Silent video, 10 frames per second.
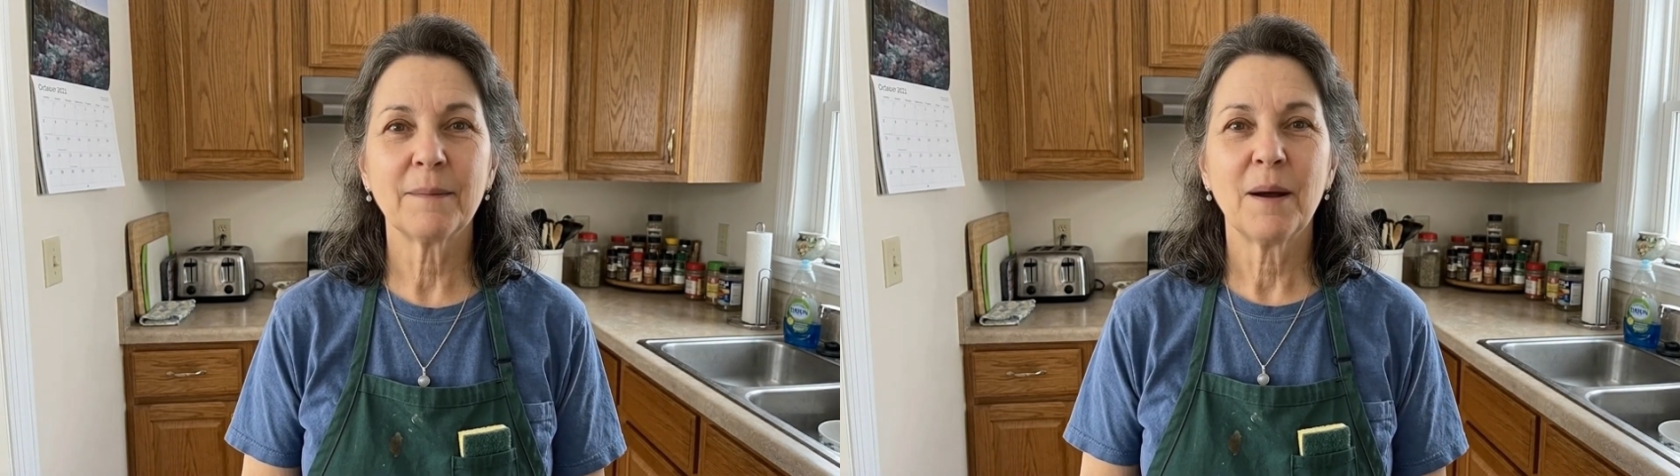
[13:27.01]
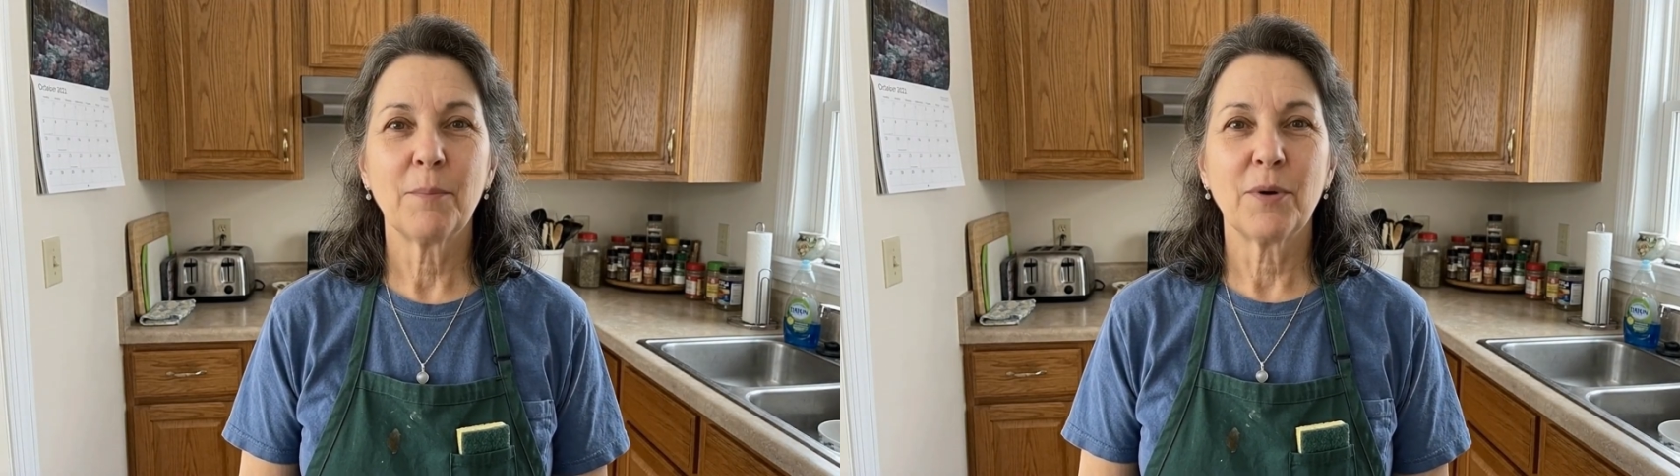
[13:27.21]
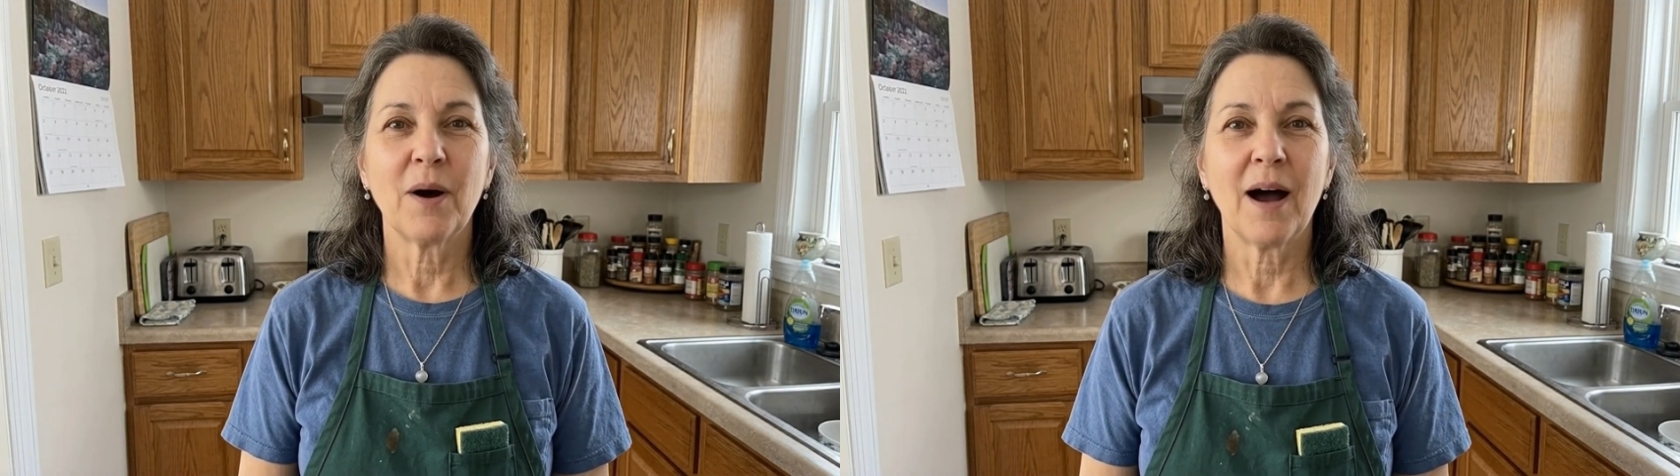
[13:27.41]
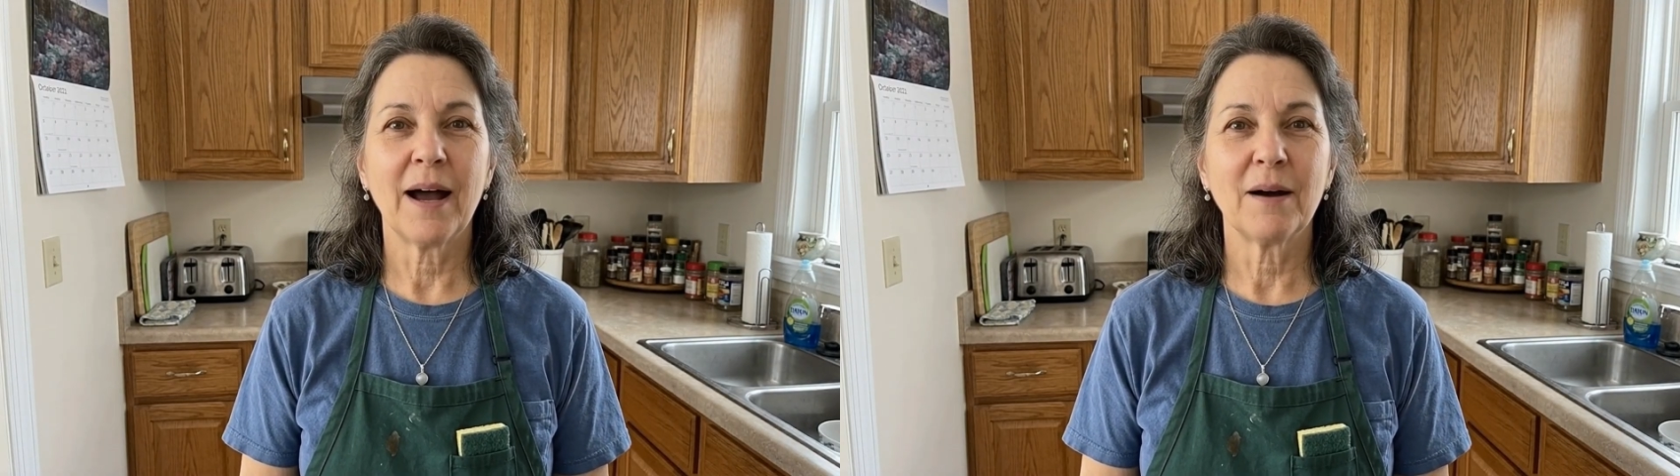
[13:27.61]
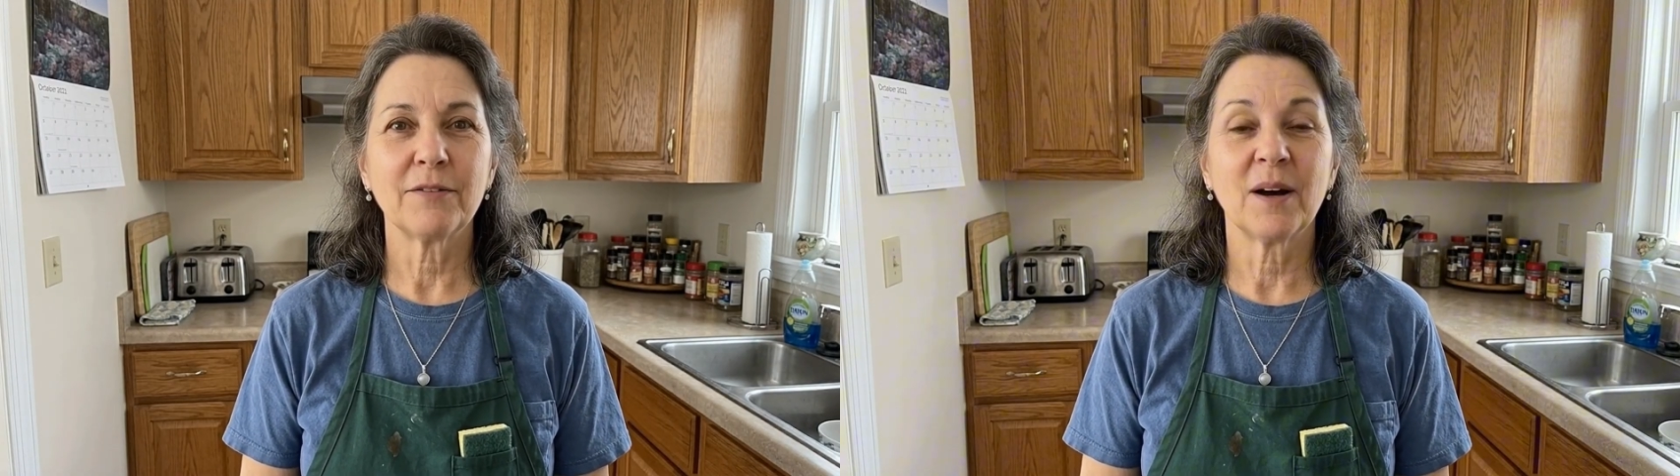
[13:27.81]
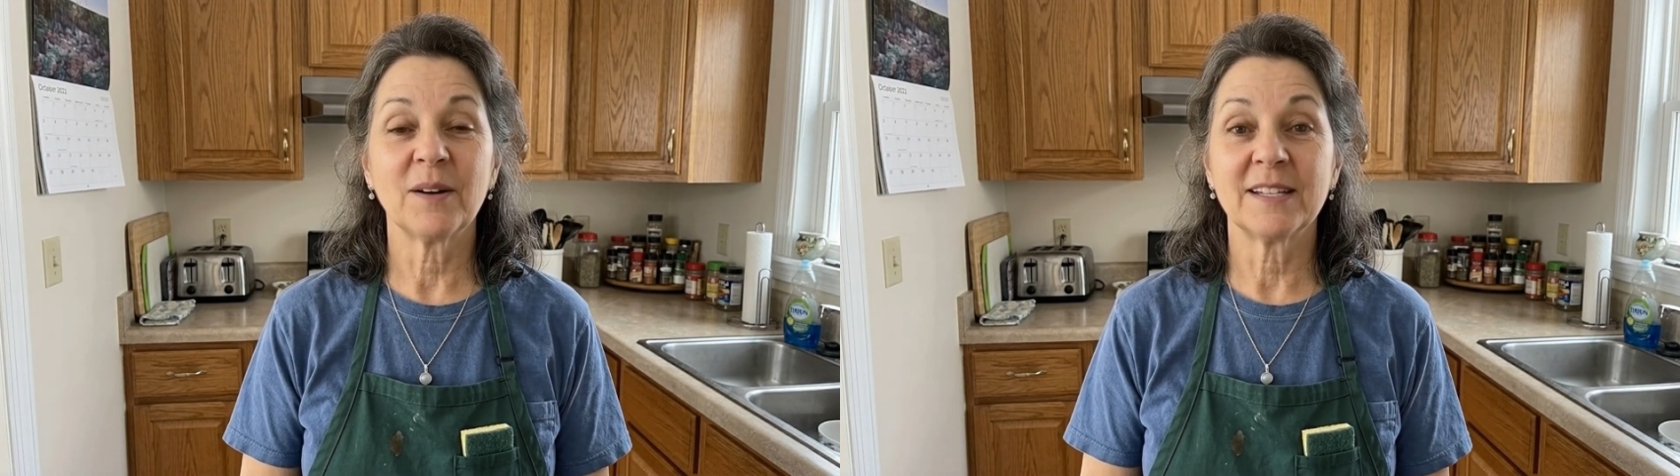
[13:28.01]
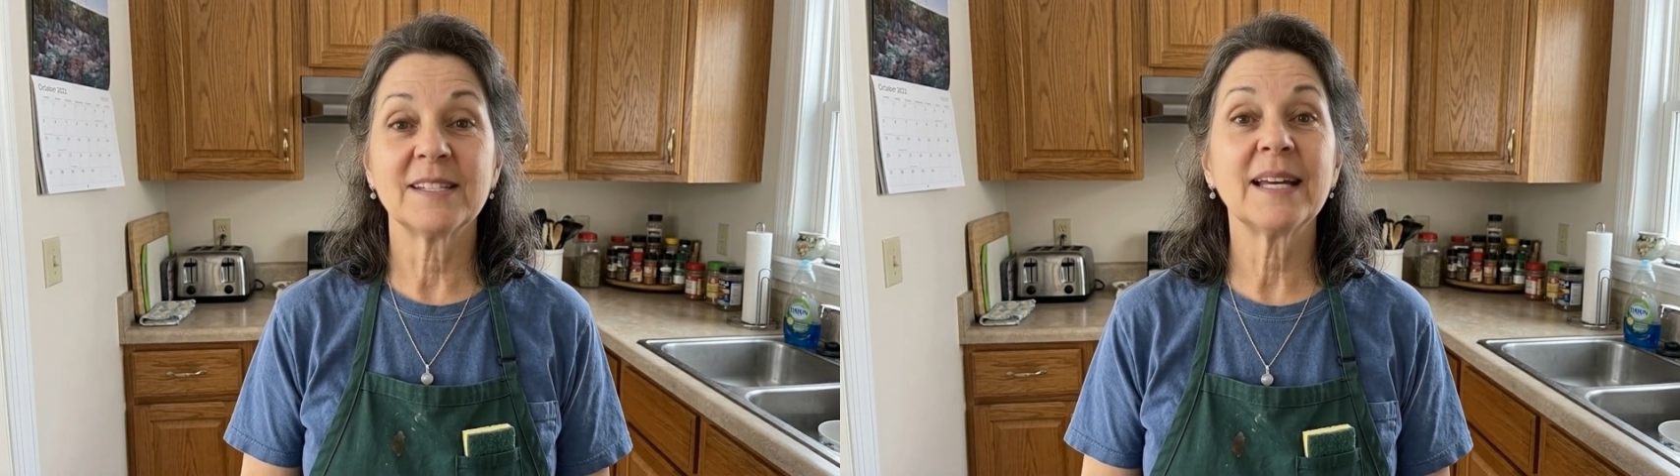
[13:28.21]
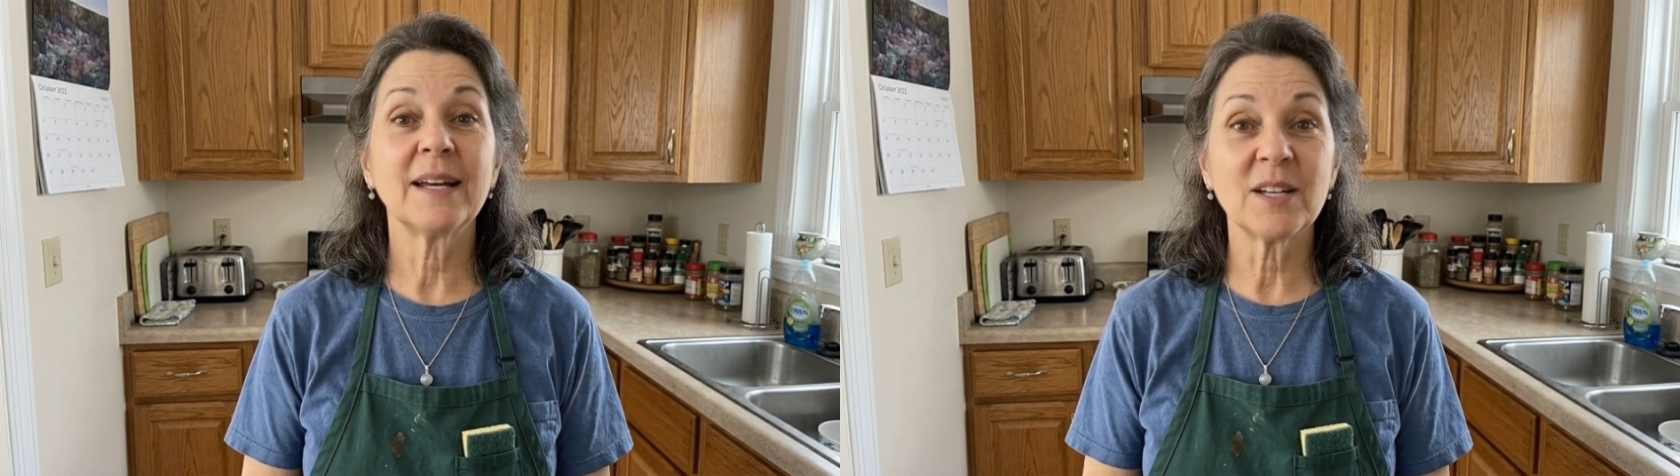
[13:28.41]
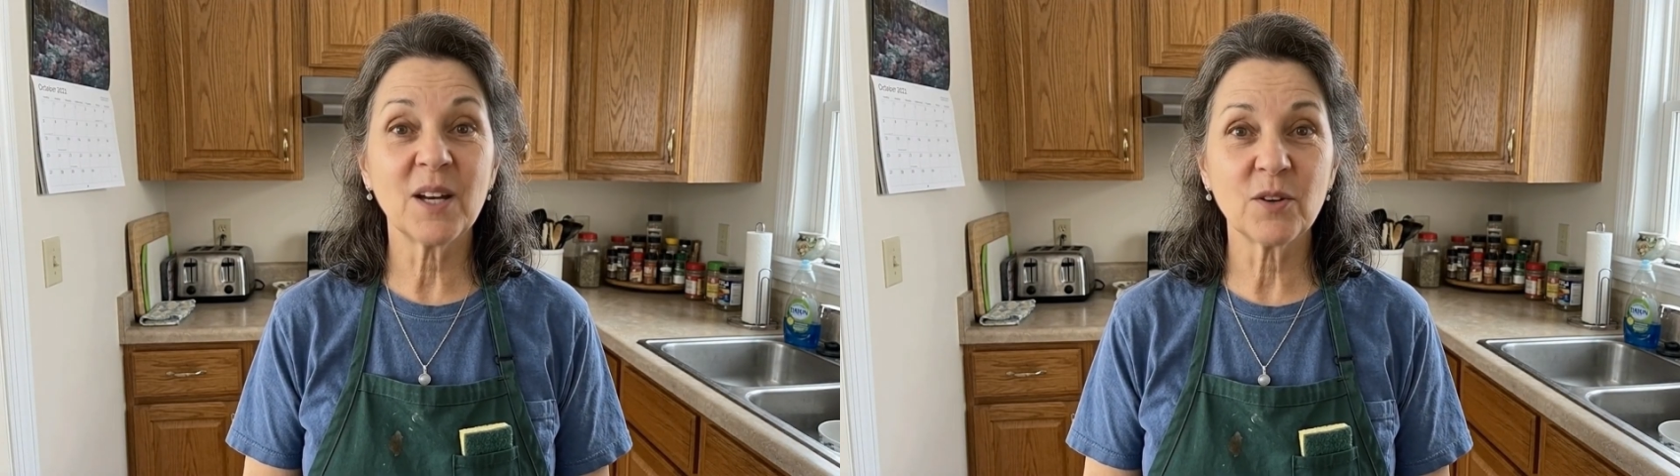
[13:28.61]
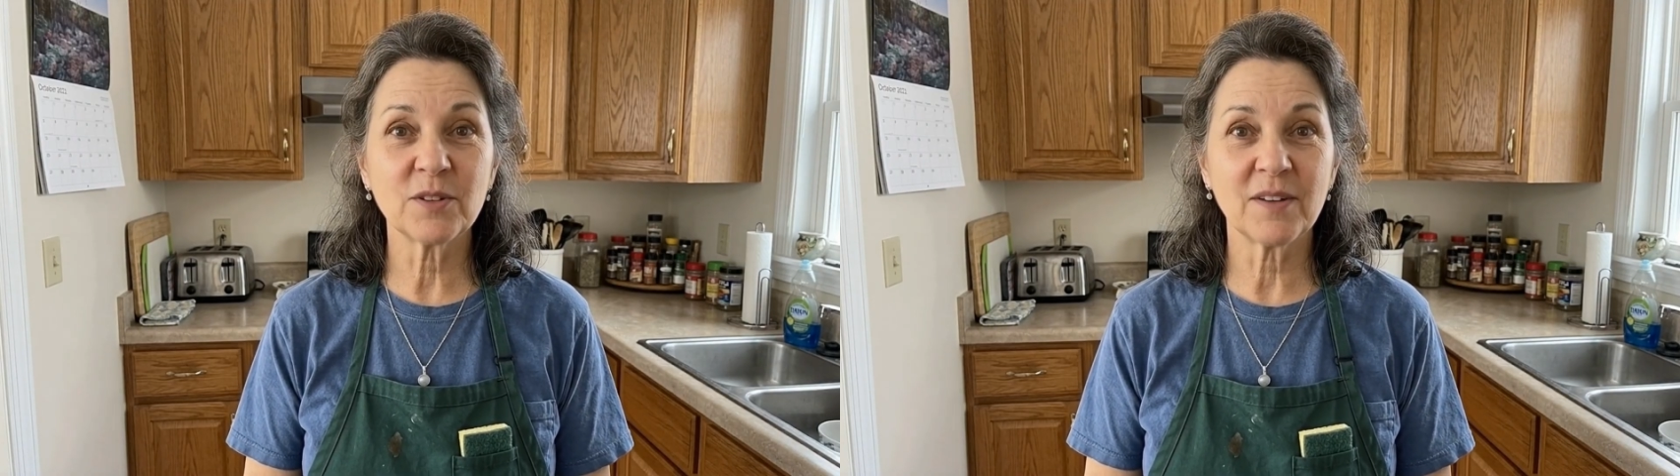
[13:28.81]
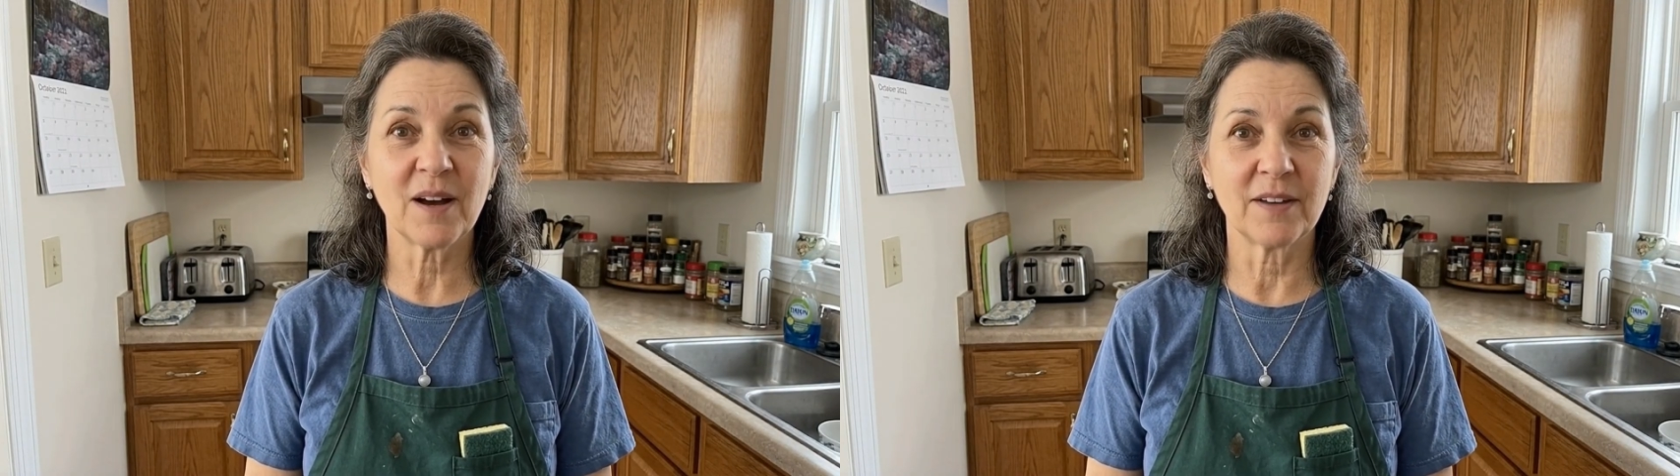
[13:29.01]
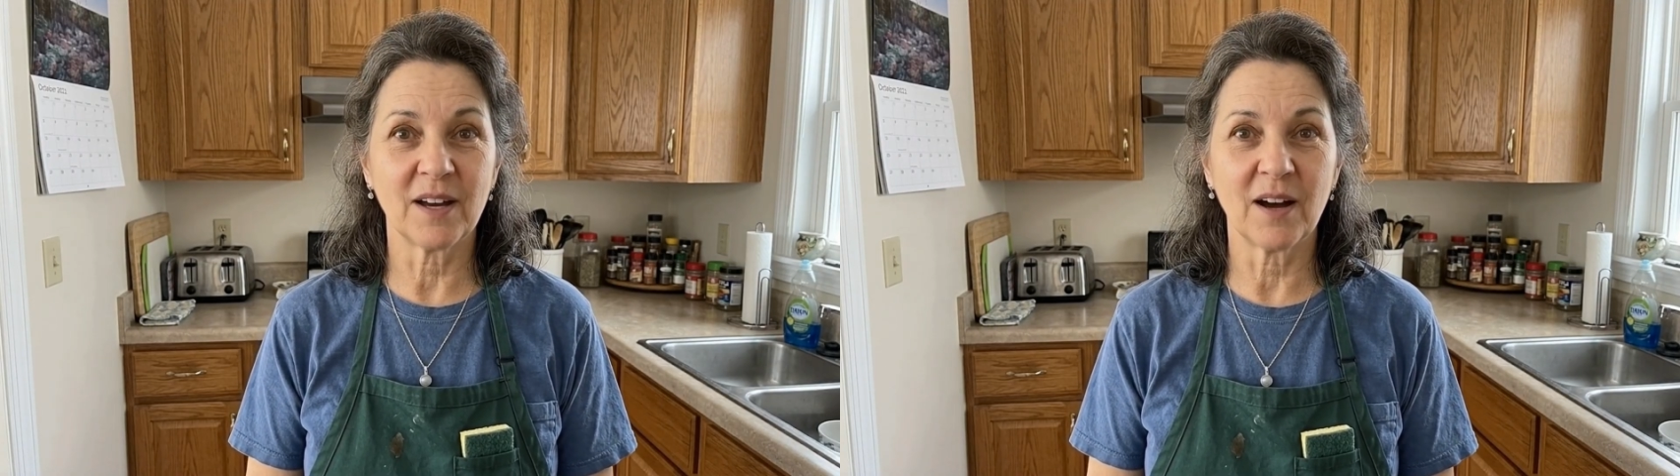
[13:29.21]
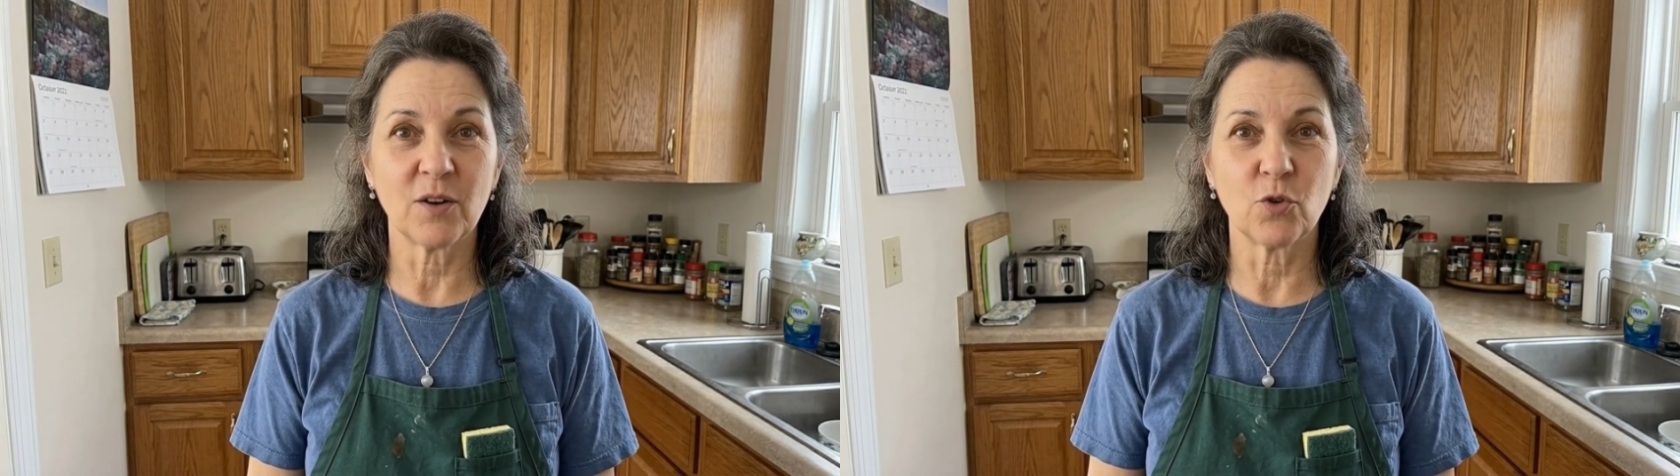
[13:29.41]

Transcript: Apply a very thin coat of avocado